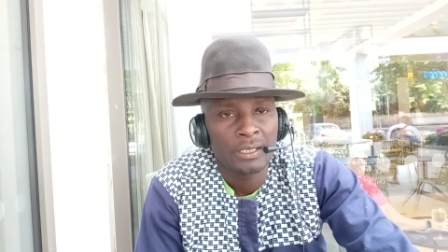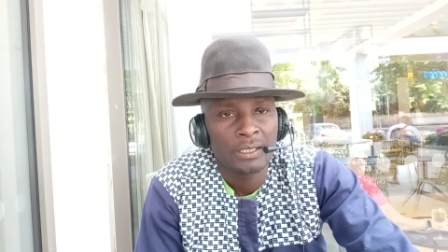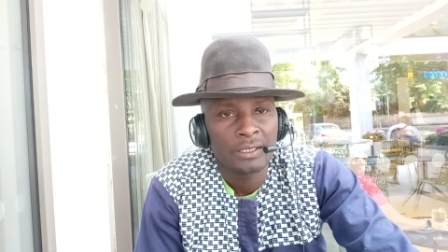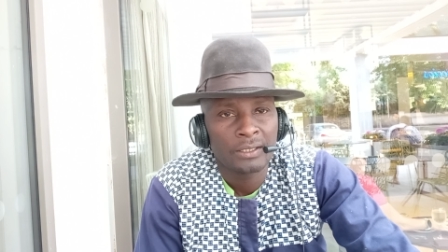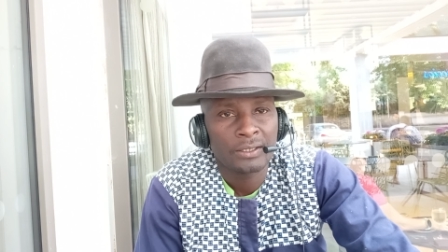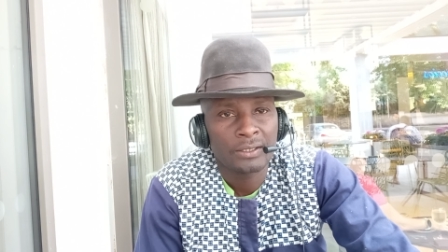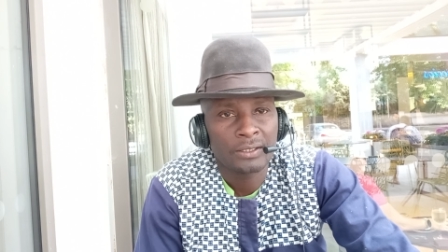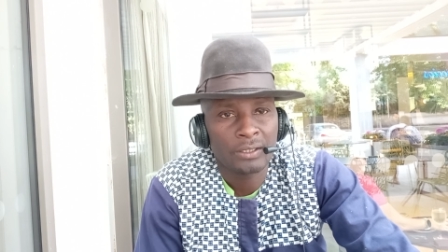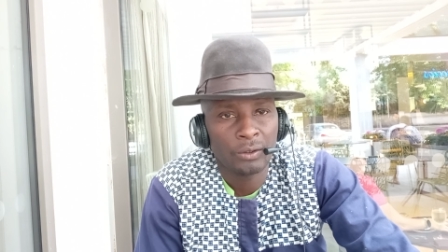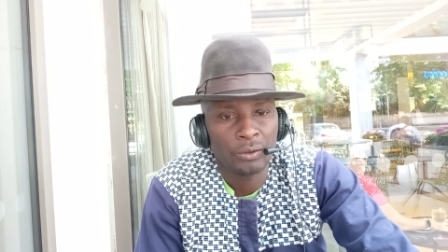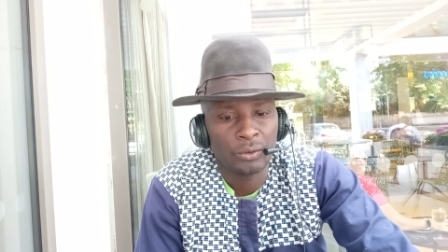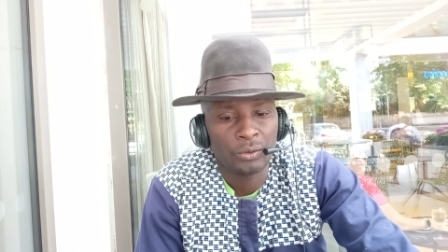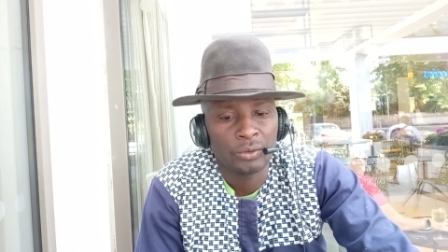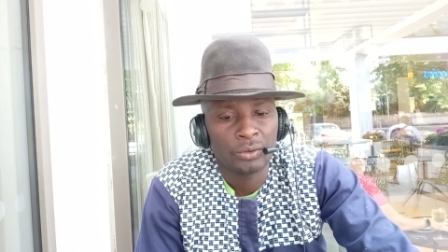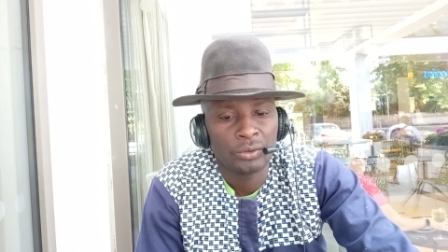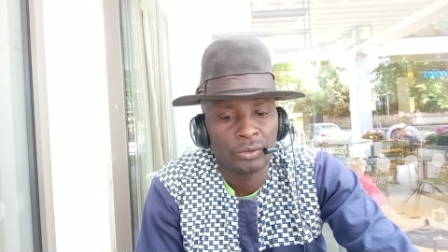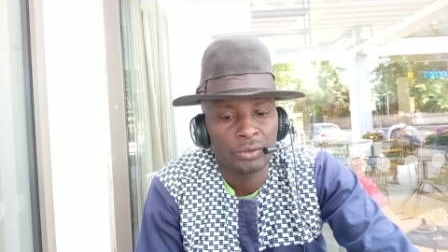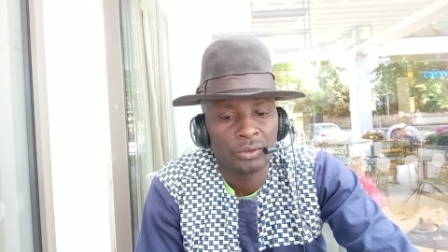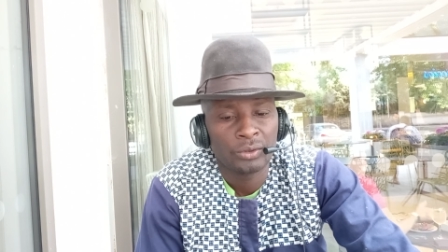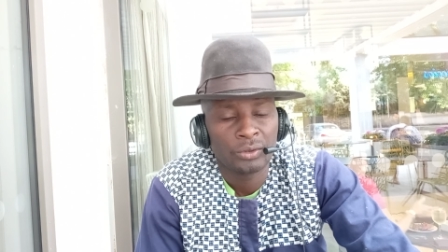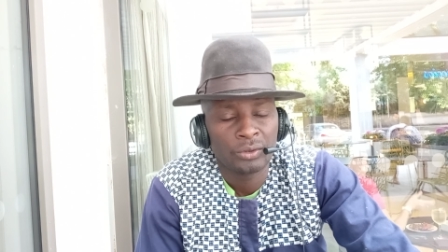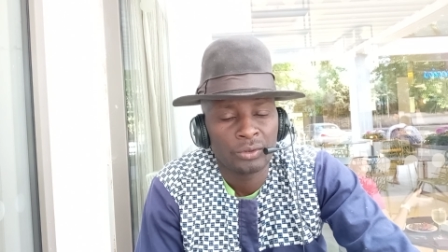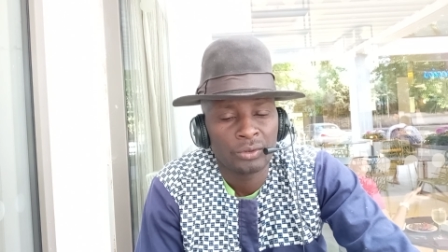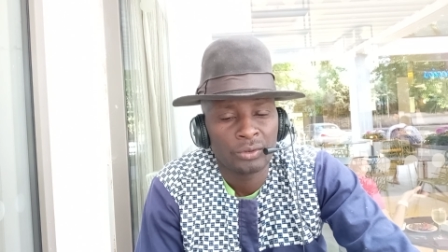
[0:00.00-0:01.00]
So
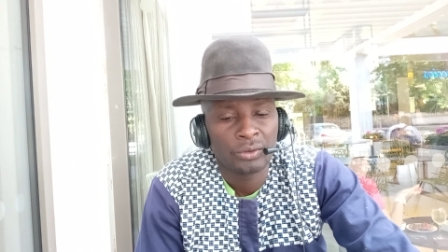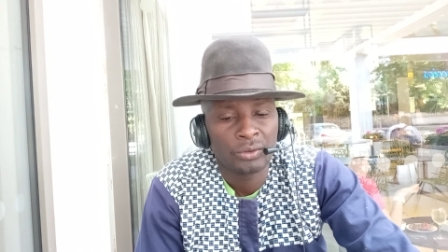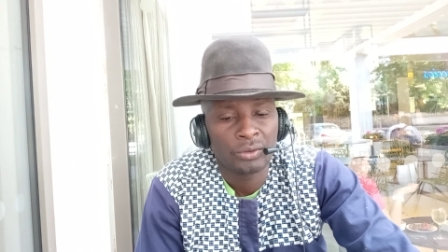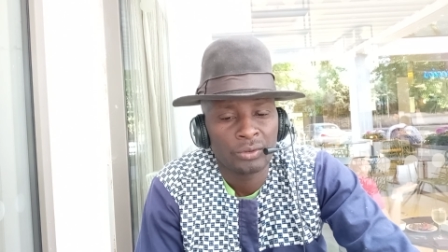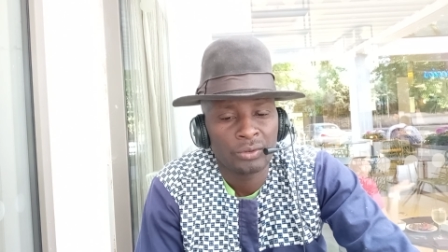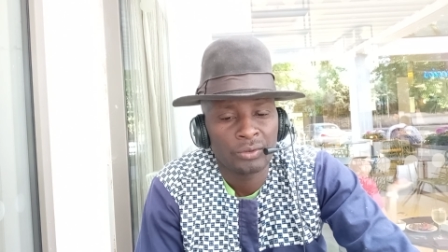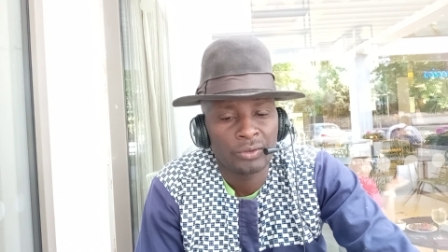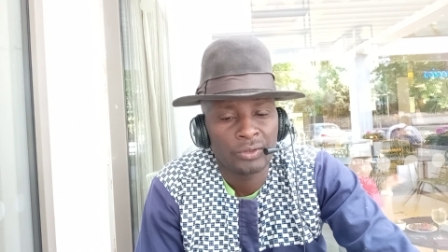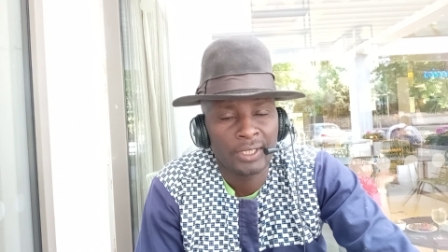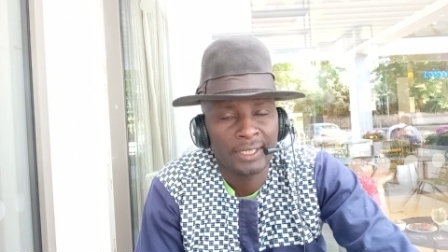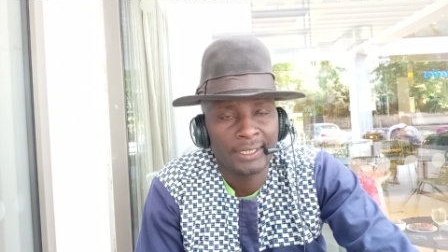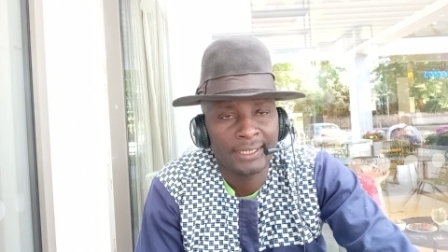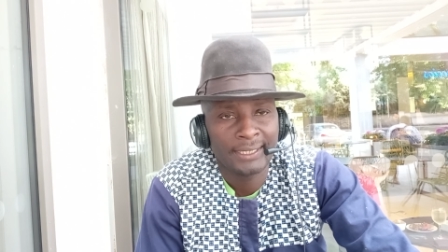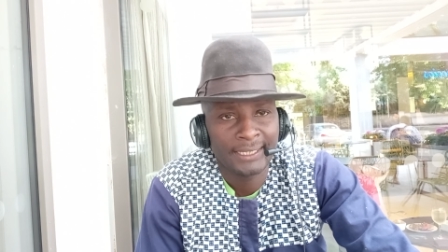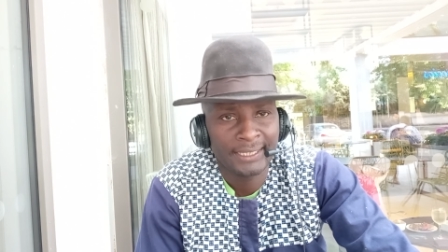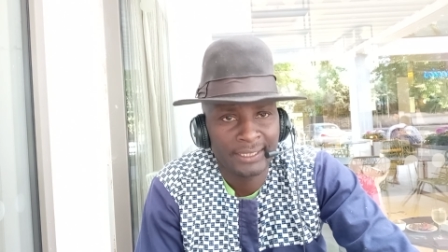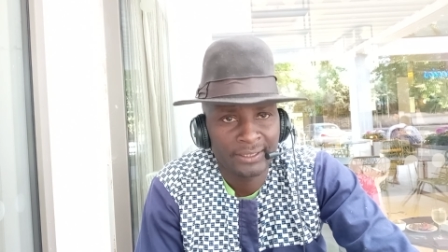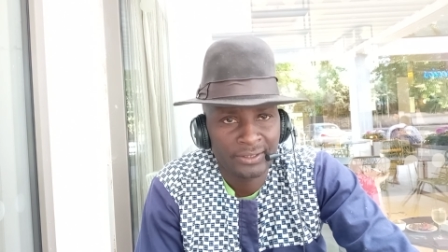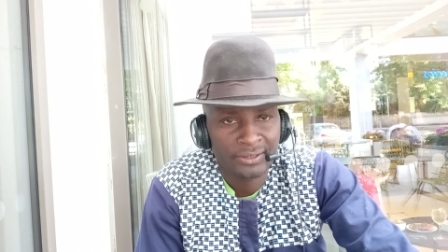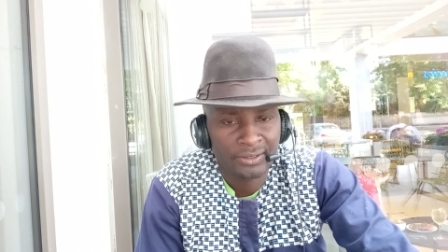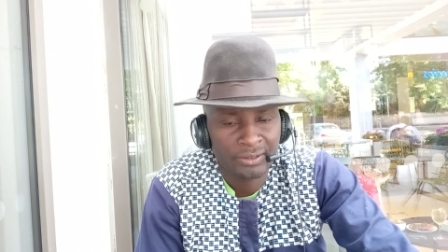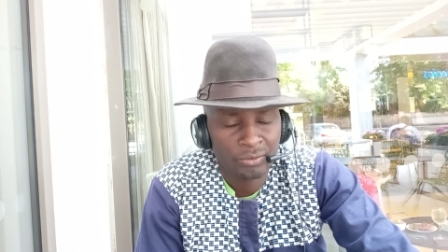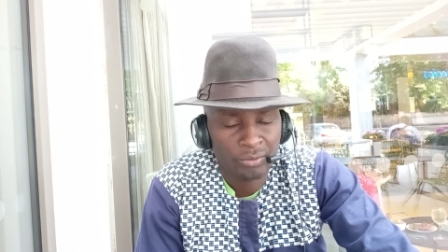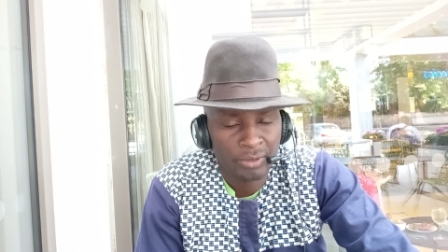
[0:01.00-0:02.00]
that
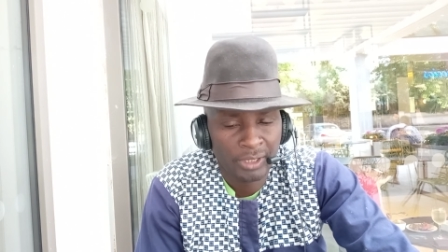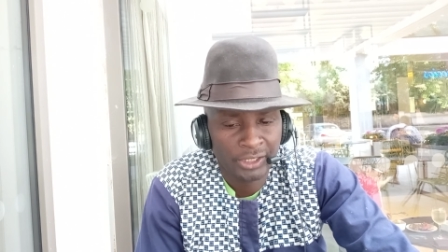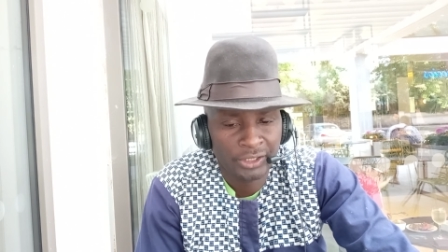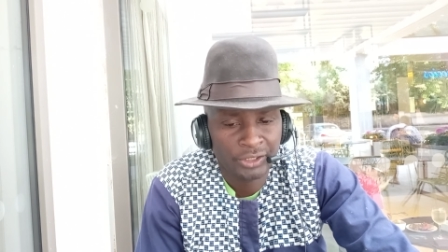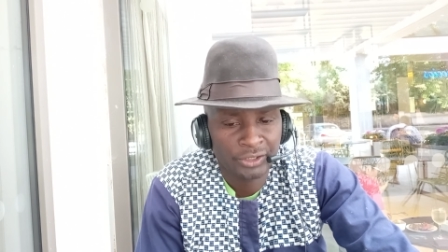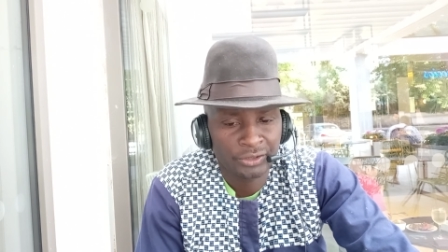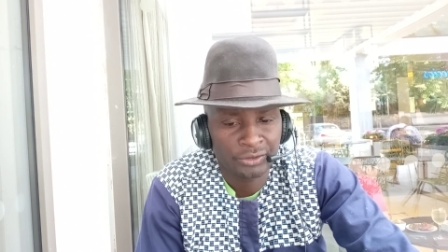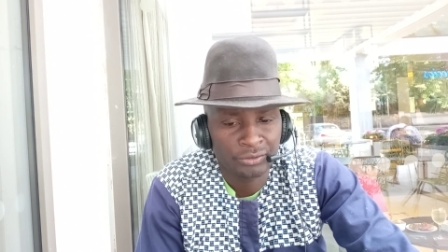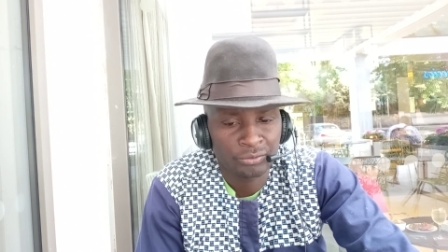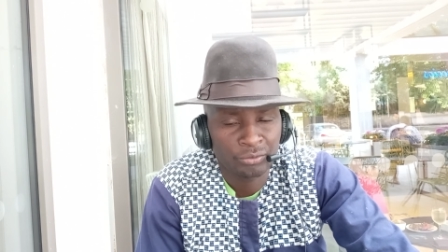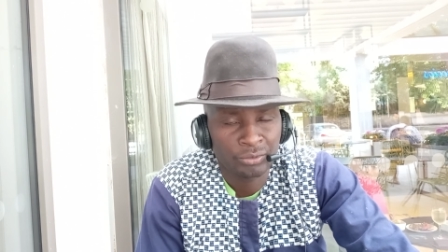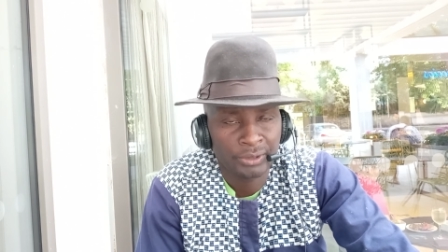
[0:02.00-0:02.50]
leads the question.